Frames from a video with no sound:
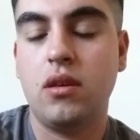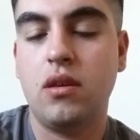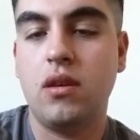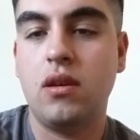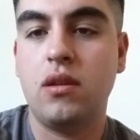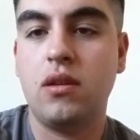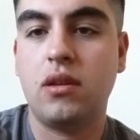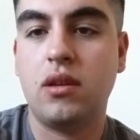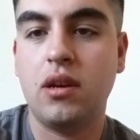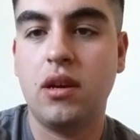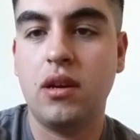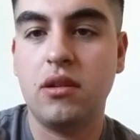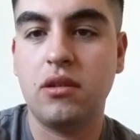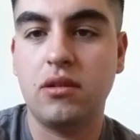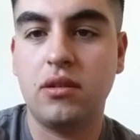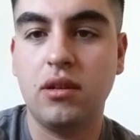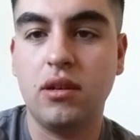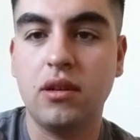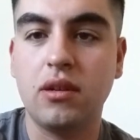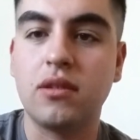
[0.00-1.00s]
And it kind
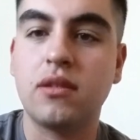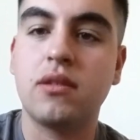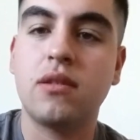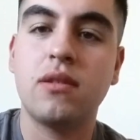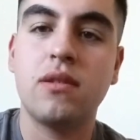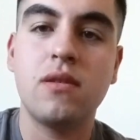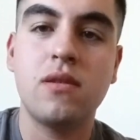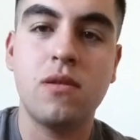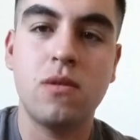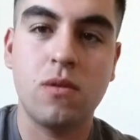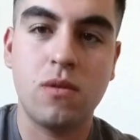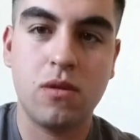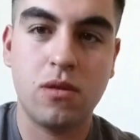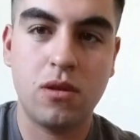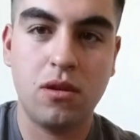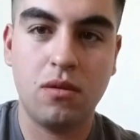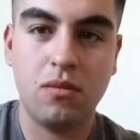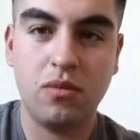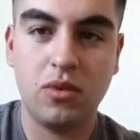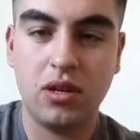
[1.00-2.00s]
of does.
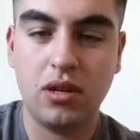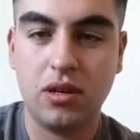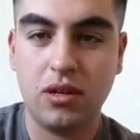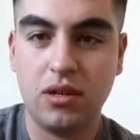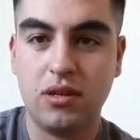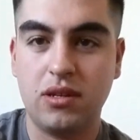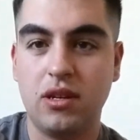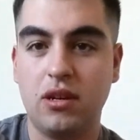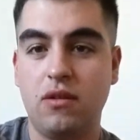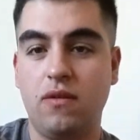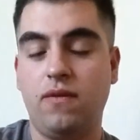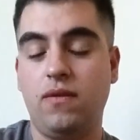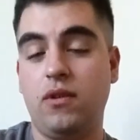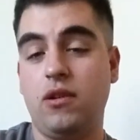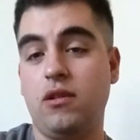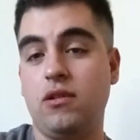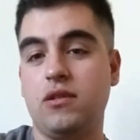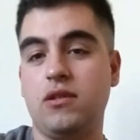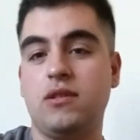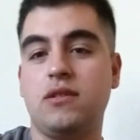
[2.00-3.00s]
The only
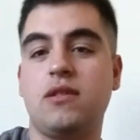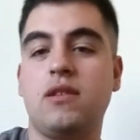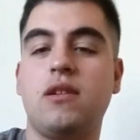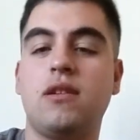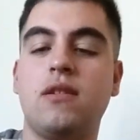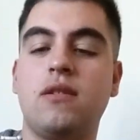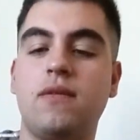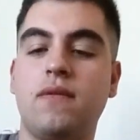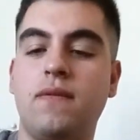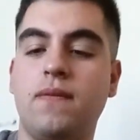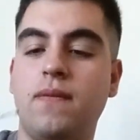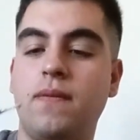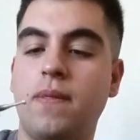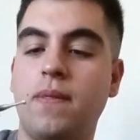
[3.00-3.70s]
downfall is that